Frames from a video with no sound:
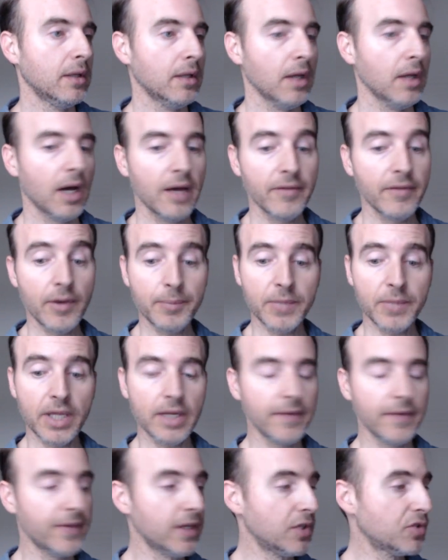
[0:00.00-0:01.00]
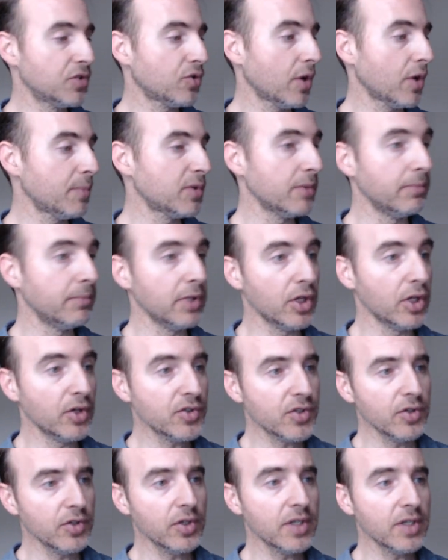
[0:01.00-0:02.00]
I've updated the description below,
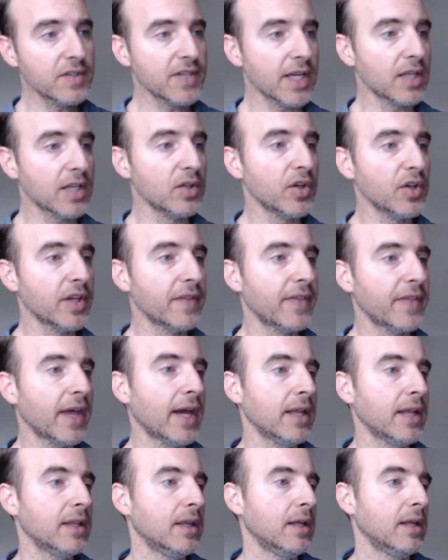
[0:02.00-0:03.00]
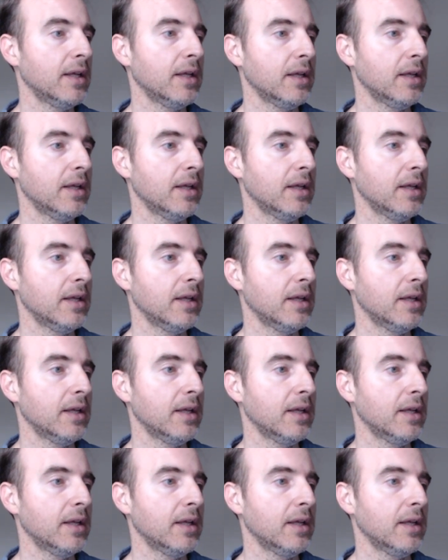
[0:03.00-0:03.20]
so you can take a look at that